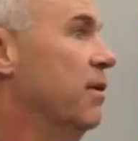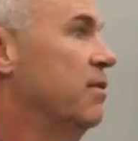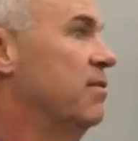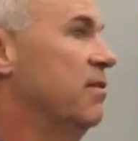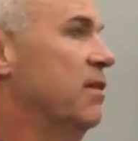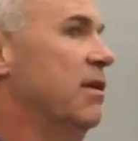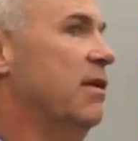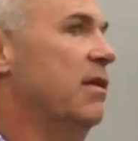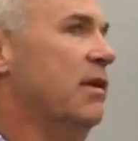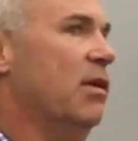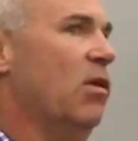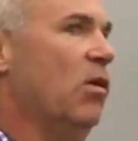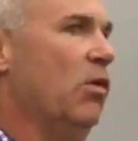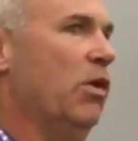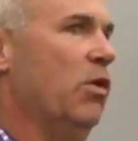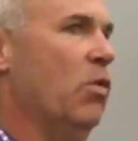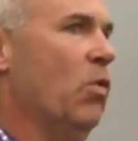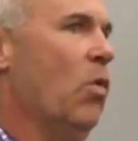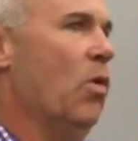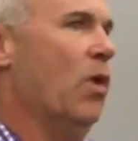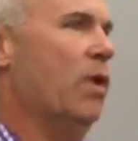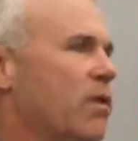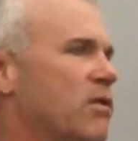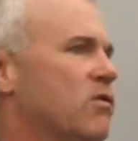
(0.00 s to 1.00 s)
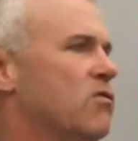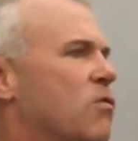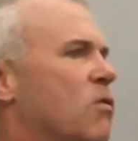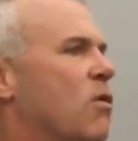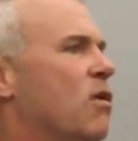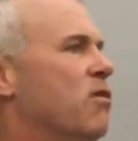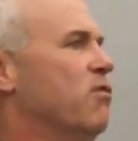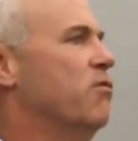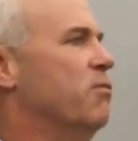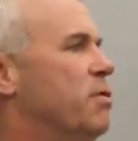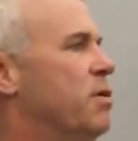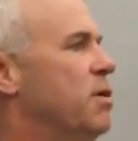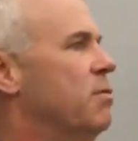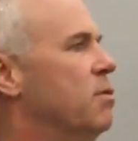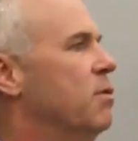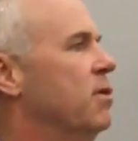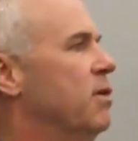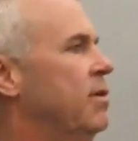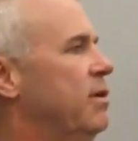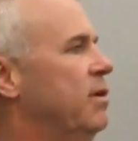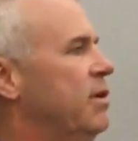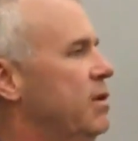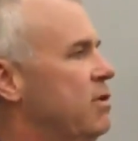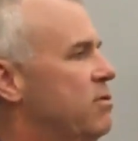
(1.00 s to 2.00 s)
they say that only one in twelve people
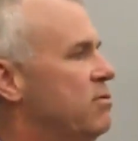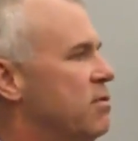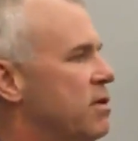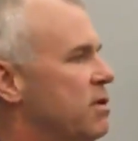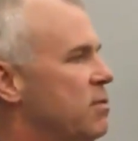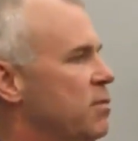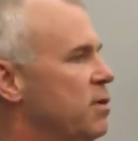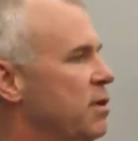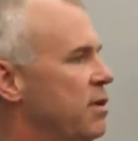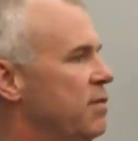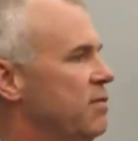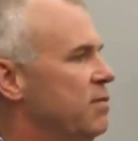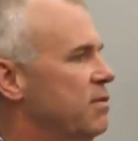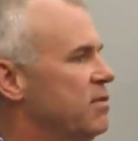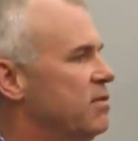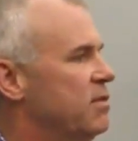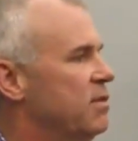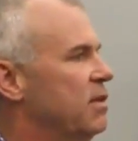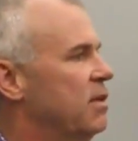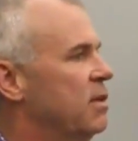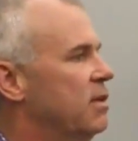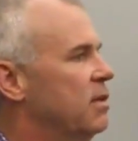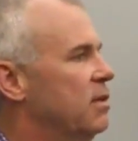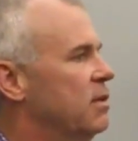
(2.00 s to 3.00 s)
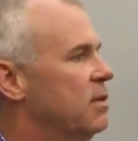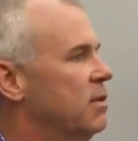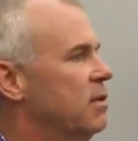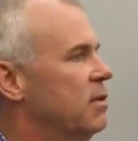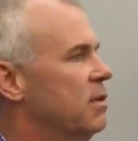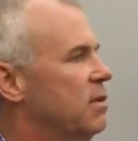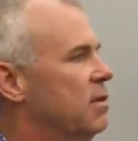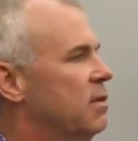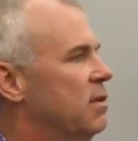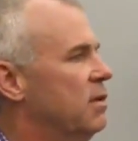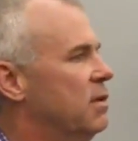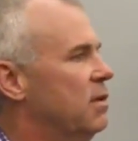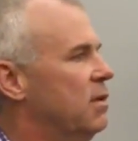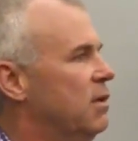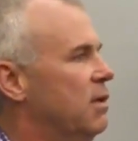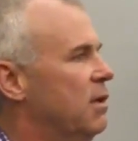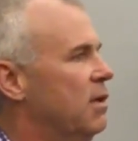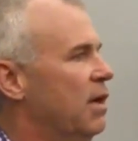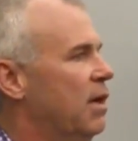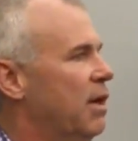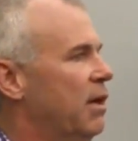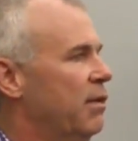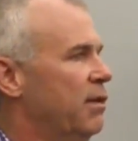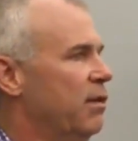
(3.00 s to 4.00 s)
that need treatment even seek it.
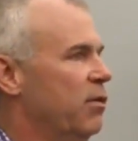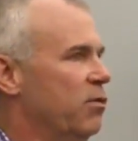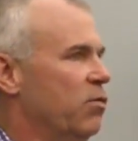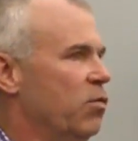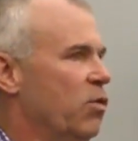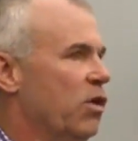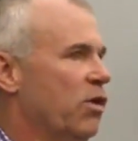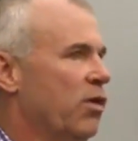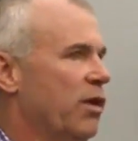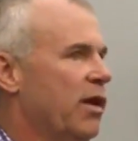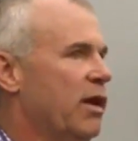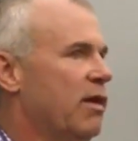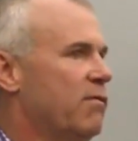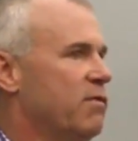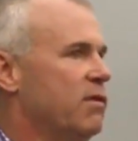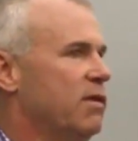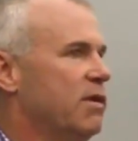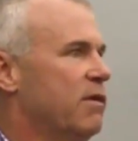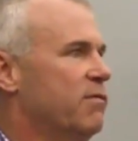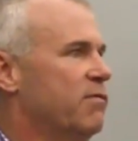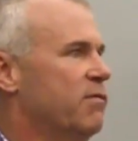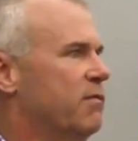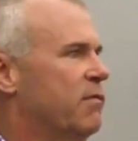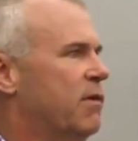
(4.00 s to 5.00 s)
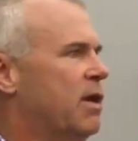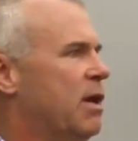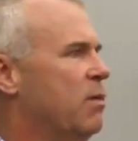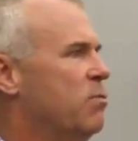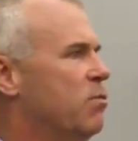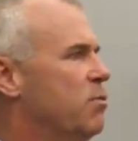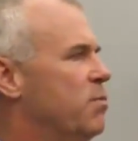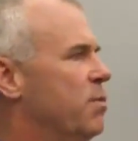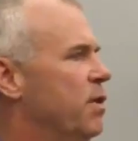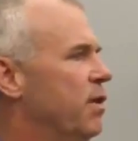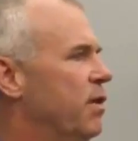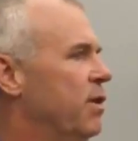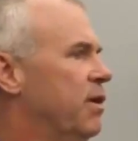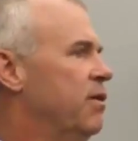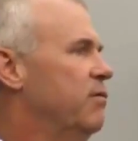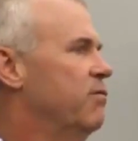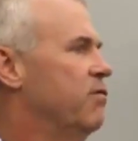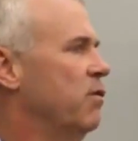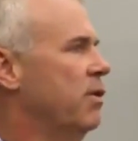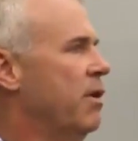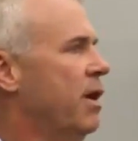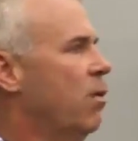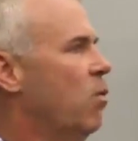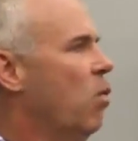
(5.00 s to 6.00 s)
And that we only have enough capability
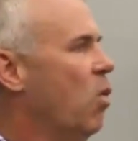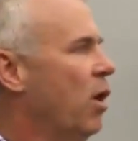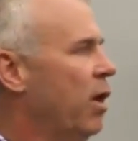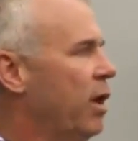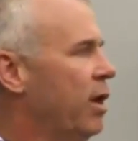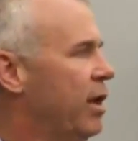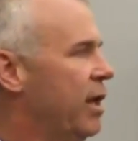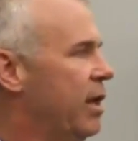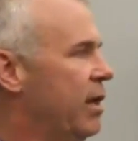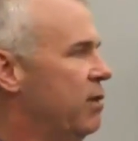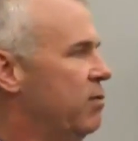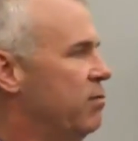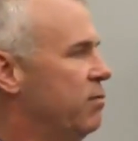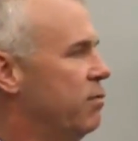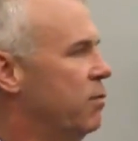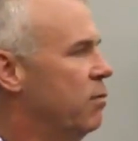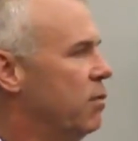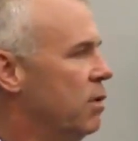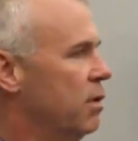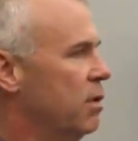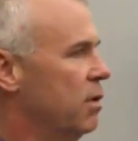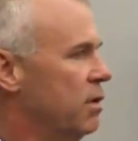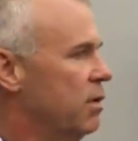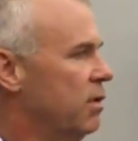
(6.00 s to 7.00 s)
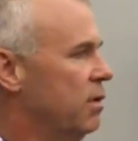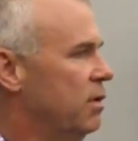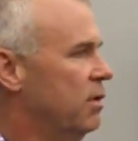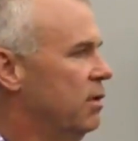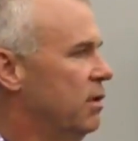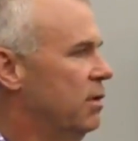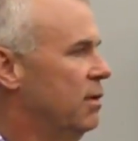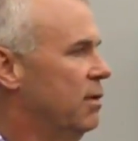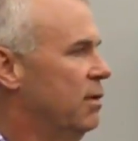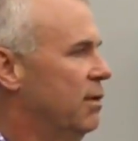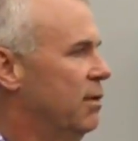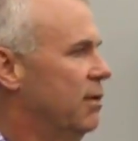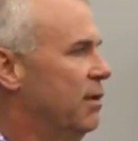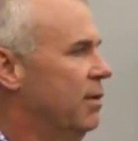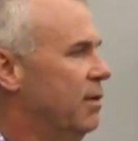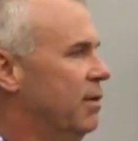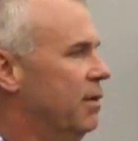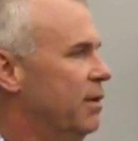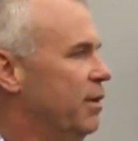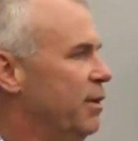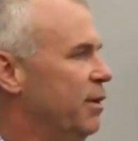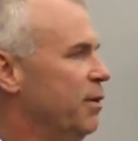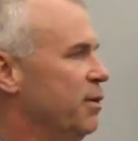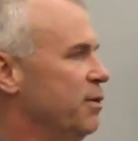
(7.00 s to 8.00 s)
for like one in eighty-four.
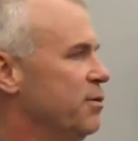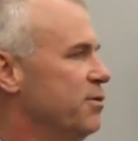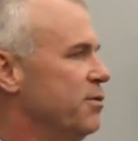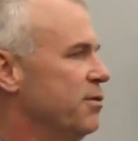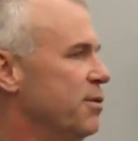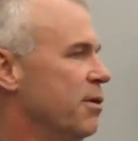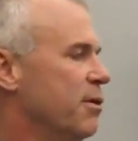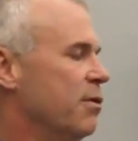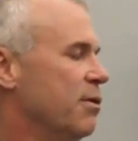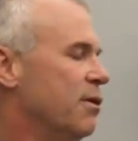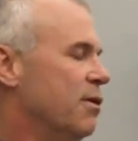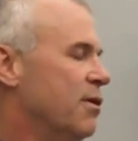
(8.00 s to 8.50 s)
You know, so.